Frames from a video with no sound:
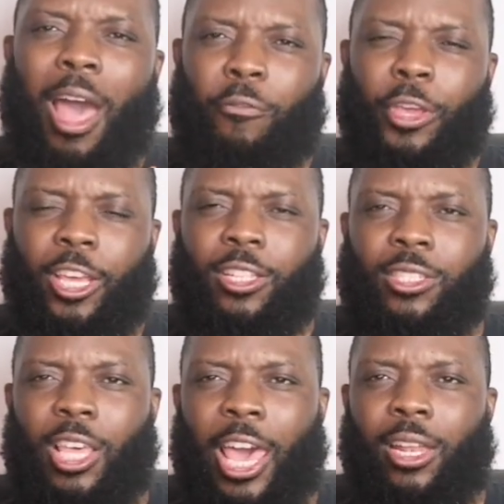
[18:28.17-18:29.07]

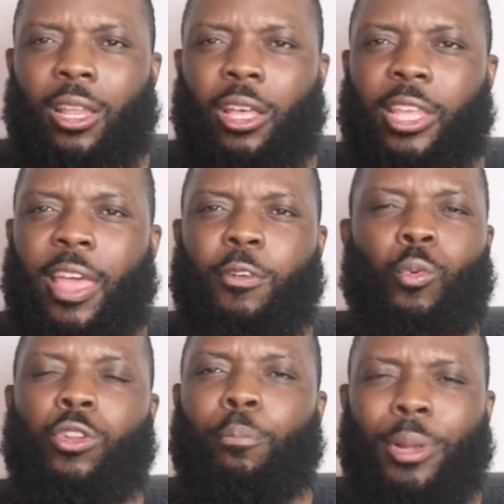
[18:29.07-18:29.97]
Africans and
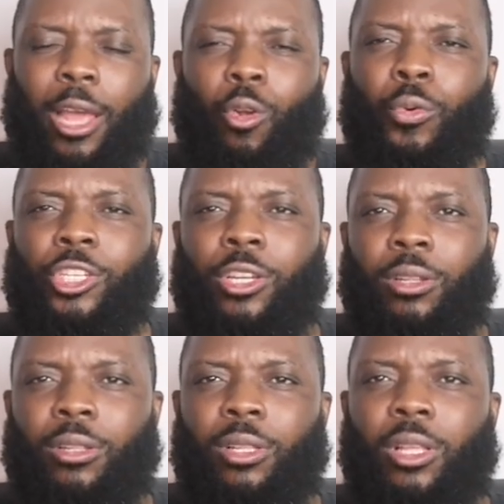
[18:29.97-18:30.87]
everyone of black
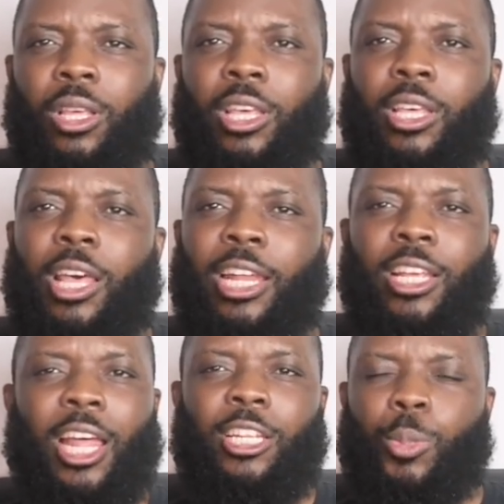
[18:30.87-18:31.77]
origin.
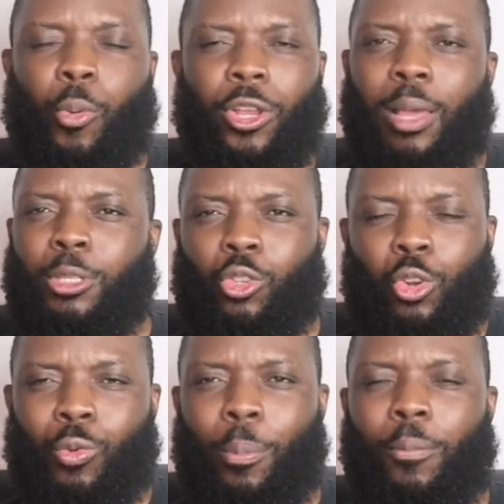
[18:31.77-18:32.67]
At this point, I'm just
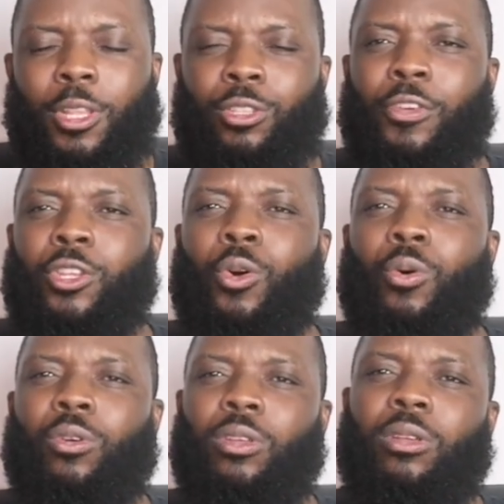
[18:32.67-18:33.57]
going to wrap up this
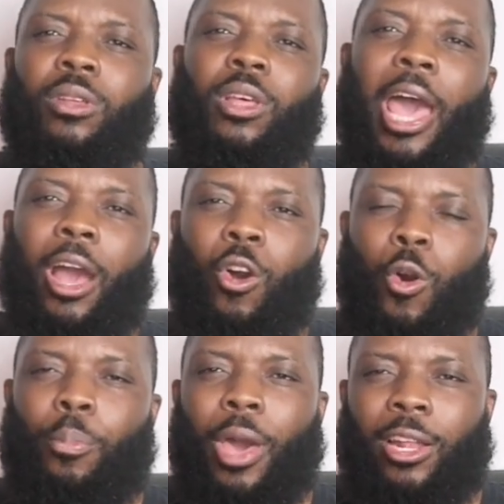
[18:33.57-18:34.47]
video. I
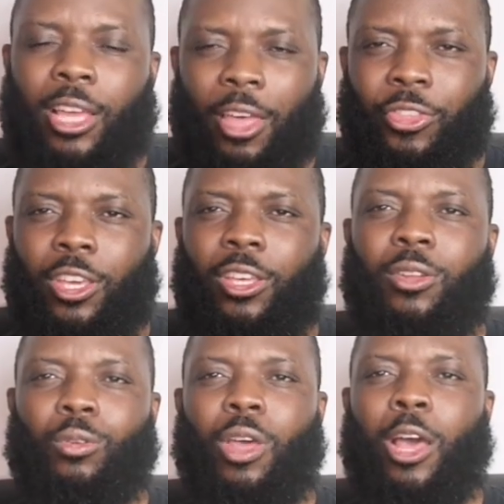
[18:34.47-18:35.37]
hope Cathey,
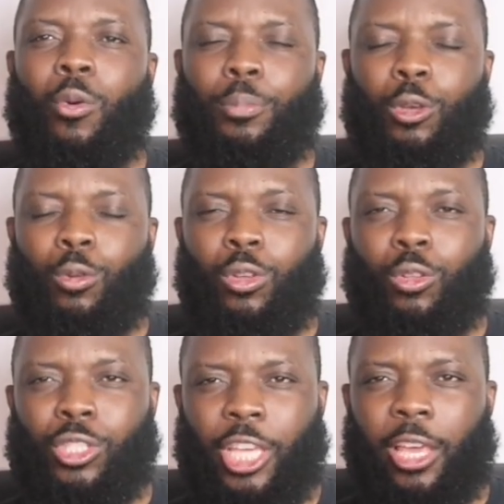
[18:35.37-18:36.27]
I hope
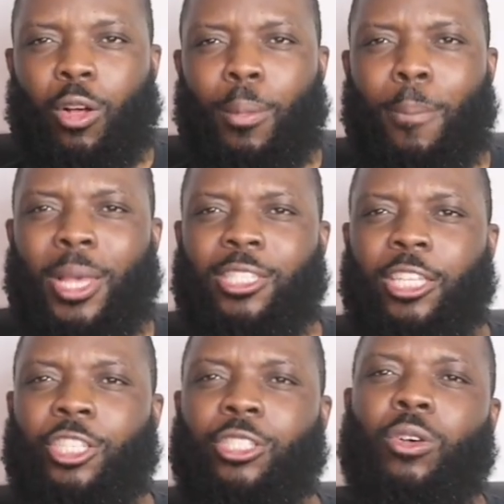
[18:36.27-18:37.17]
you take all my
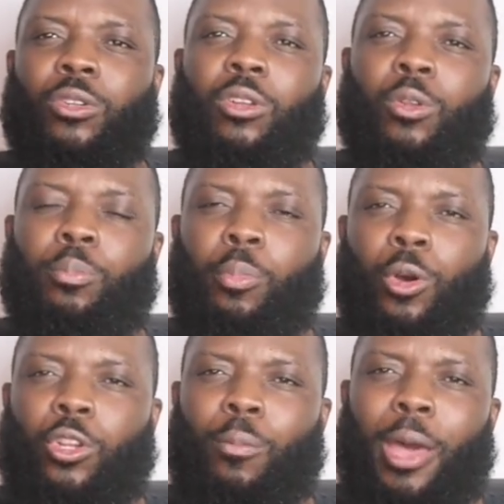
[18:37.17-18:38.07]
messages on
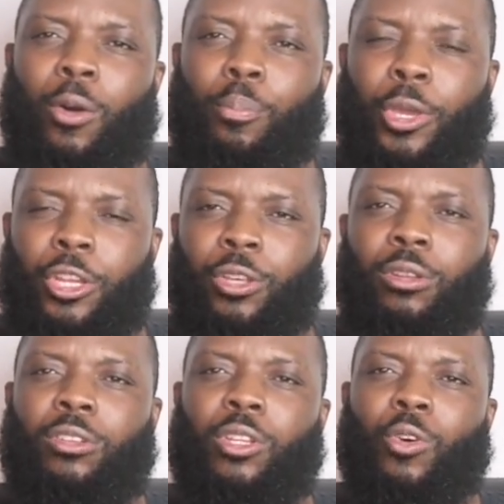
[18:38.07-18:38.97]
board, all my
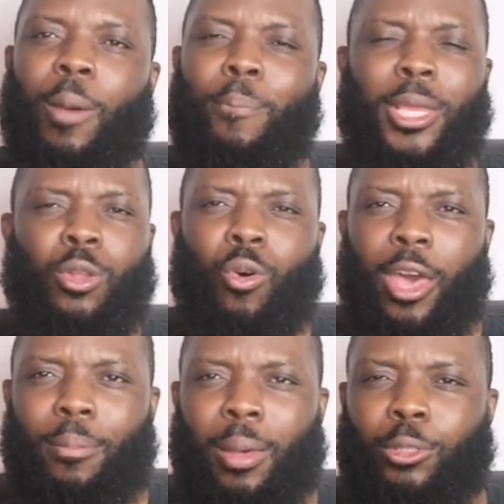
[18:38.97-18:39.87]
opinion. I mean no
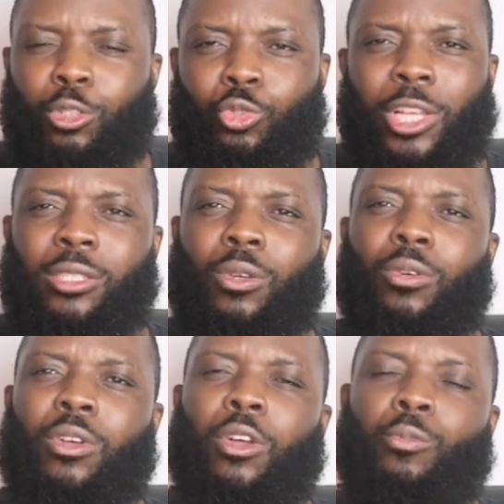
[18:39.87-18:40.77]
harm. I'm just trying
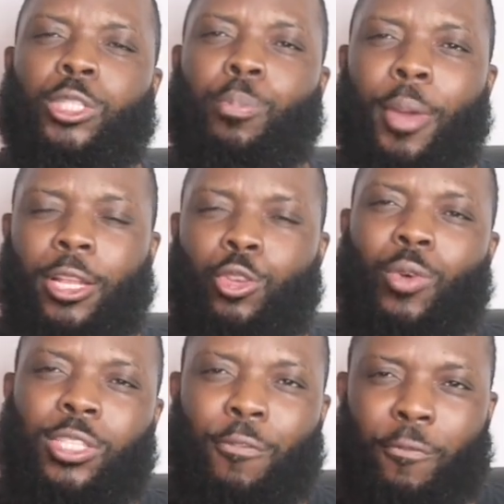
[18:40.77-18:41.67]
to respect
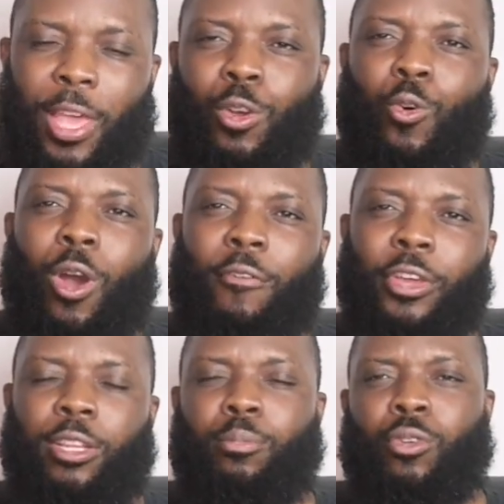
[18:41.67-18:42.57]
you as a fellow
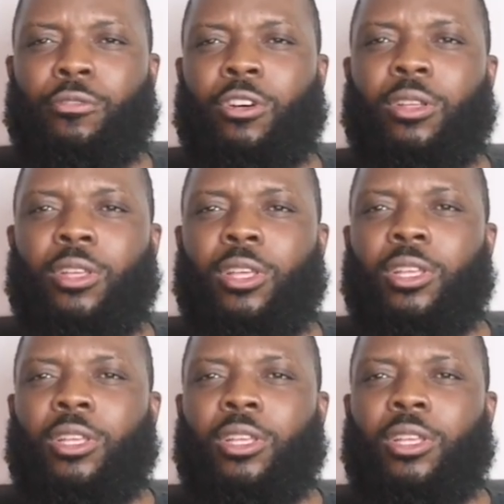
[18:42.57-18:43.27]
African brother.